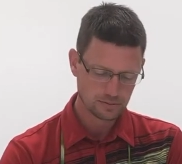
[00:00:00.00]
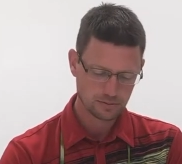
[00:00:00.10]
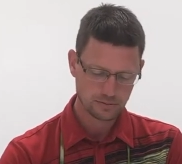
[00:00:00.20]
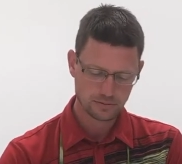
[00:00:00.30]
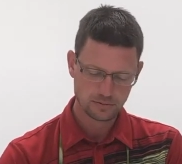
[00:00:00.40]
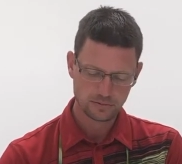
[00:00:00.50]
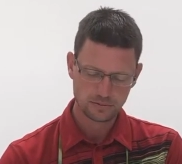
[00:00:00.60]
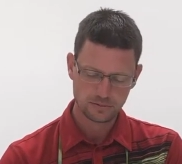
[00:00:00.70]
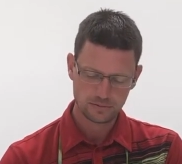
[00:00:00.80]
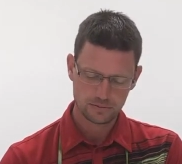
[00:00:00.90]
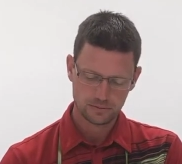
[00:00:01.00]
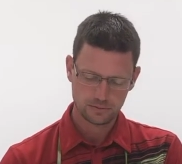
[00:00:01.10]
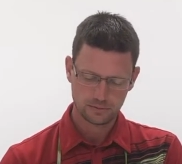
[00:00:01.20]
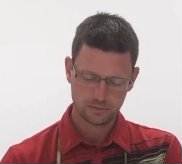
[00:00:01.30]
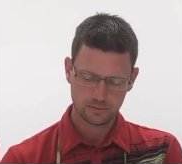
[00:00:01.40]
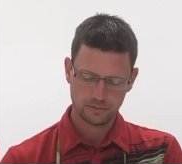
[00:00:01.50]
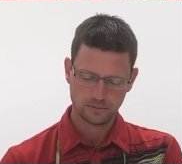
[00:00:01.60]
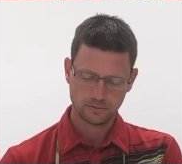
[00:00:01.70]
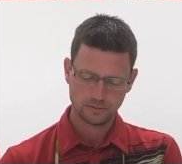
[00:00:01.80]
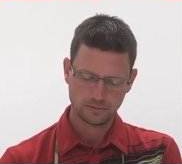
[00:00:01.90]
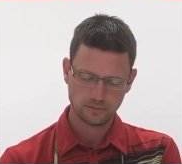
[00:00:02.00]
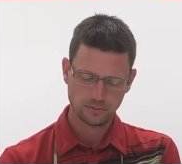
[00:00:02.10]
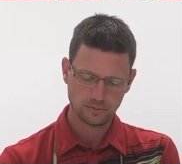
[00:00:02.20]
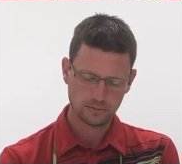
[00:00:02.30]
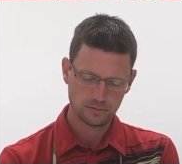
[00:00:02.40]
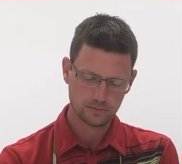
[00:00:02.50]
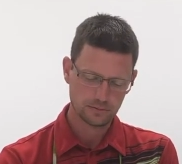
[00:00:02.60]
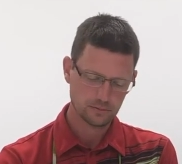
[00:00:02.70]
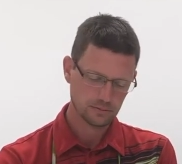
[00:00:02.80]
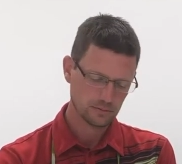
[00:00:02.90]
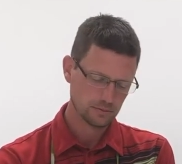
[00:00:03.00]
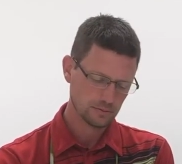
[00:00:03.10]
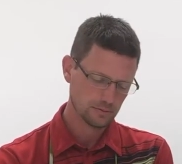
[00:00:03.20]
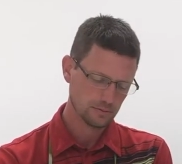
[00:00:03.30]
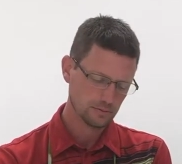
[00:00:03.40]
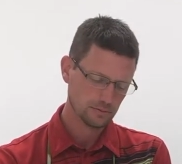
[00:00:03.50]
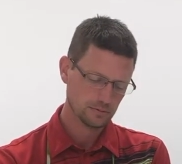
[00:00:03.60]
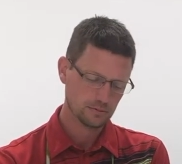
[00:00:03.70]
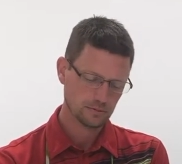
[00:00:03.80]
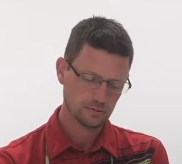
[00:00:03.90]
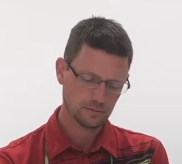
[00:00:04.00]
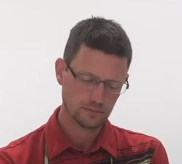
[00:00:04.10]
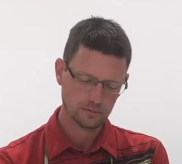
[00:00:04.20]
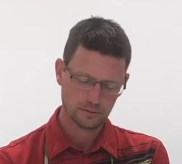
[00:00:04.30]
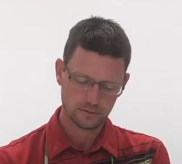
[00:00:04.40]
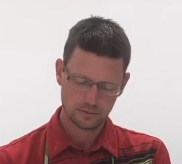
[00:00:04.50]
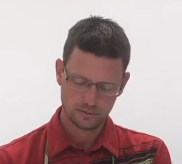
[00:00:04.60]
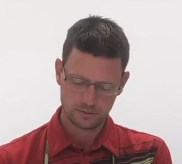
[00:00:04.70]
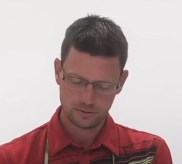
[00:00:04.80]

Nobody speaks.